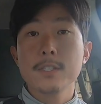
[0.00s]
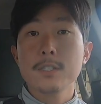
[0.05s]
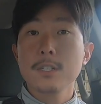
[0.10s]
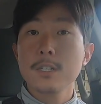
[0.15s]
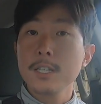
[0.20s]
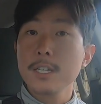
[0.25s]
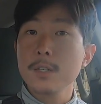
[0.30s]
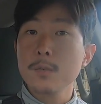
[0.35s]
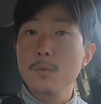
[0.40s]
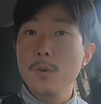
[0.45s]
it's
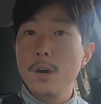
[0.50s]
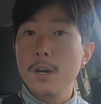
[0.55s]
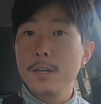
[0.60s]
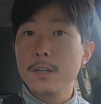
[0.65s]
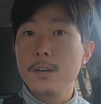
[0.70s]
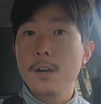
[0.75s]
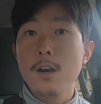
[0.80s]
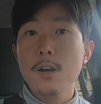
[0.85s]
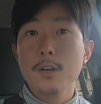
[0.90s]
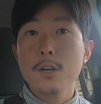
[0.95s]
clean
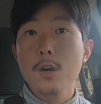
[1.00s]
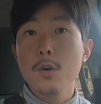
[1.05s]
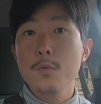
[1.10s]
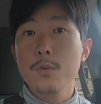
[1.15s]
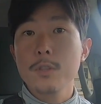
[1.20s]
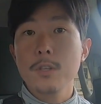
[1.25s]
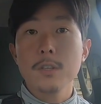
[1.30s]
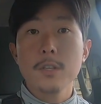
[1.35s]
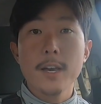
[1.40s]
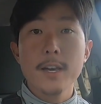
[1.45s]
water, I'll go
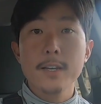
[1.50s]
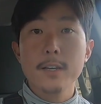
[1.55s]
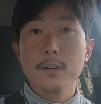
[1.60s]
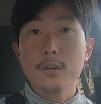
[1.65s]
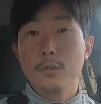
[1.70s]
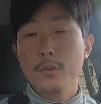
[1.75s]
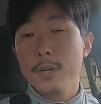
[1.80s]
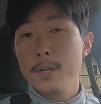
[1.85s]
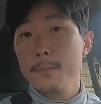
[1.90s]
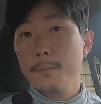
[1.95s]
with a lighter
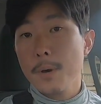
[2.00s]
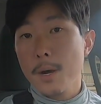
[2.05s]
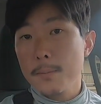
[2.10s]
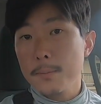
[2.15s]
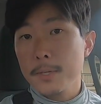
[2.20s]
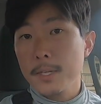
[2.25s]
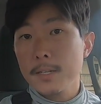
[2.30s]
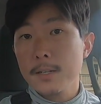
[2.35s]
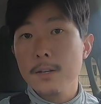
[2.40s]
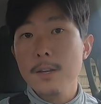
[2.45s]
green
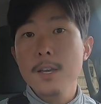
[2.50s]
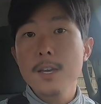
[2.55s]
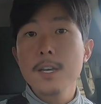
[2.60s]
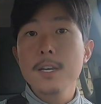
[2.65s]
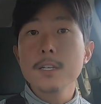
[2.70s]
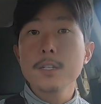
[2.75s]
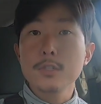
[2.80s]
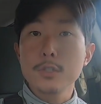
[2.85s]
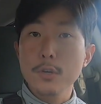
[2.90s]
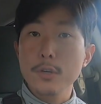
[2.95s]
pumpkin.
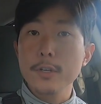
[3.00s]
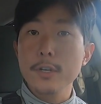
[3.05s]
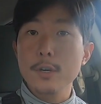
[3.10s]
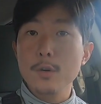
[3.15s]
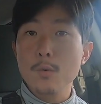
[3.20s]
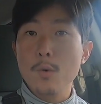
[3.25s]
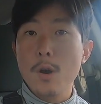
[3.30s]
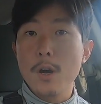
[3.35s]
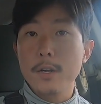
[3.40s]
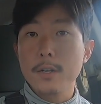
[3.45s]

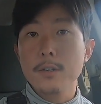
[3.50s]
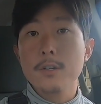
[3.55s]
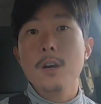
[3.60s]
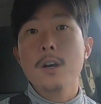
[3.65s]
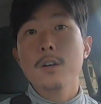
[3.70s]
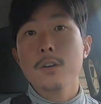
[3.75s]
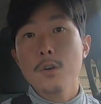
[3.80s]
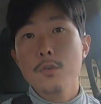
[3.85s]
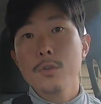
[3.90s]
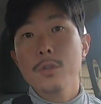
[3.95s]
Dirtier water,
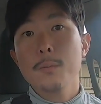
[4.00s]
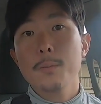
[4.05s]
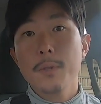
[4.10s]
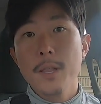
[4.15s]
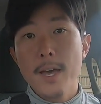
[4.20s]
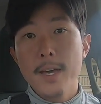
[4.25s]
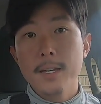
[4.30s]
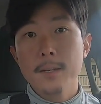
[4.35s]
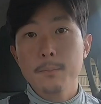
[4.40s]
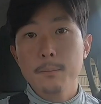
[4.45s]
I'll go with the
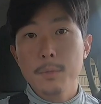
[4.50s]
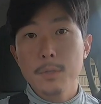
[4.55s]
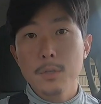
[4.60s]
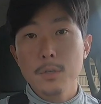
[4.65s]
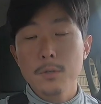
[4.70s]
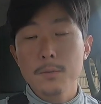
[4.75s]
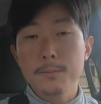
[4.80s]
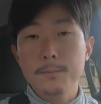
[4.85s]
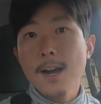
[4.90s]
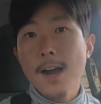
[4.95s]
black and
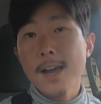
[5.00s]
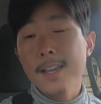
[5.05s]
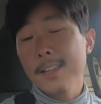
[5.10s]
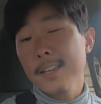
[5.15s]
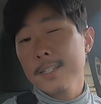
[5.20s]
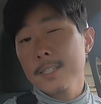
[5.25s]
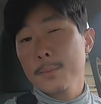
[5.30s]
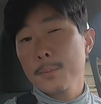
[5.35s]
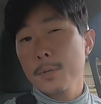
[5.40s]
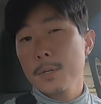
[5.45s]
blue. I
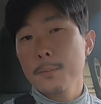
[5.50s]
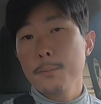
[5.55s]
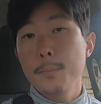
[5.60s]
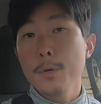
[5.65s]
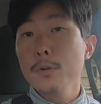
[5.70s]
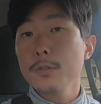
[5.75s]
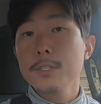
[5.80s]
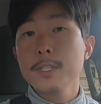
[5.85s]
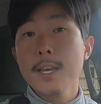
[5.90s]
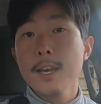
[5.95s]
like to put a
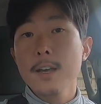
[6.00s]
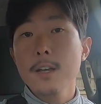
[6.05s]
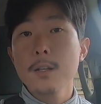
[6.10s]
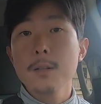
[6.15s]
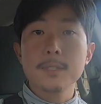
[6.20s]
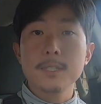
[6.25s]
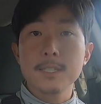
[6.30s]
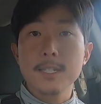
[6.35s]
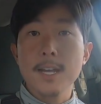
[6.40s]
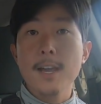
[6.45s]
boot
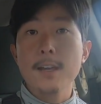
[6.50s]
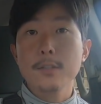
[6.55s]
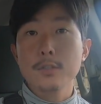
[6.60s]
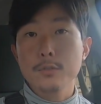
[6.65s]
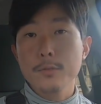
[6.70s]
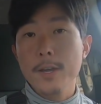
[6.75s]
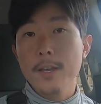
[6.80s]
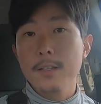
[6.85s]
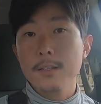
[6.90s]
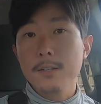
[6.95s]
tail style
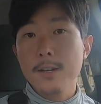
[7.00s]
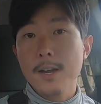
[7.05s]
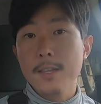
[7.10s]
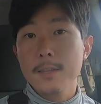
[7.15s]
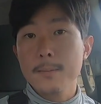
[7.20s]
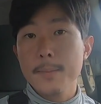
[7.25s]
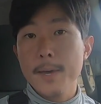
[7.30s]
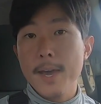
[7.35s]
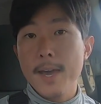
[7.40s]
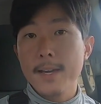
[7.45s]
trailer on
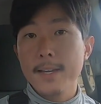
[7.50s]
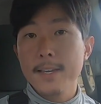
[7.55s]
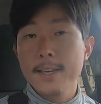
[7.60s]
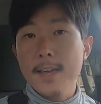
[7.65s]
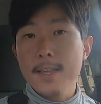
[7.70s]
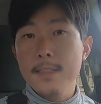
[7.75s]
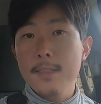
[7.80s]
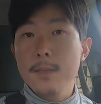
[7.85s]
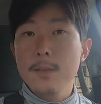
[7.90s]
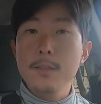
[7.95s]
the back,
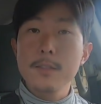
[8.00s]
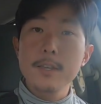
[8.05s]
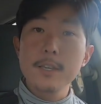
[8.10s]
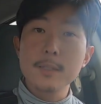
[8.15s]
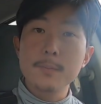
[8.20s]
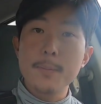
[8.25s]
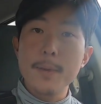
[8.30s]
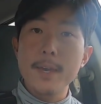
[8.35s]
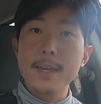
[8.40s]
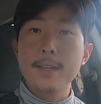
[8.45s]
and
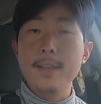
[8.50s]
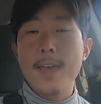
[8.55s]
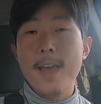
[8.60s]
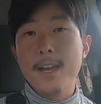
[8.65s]
this bait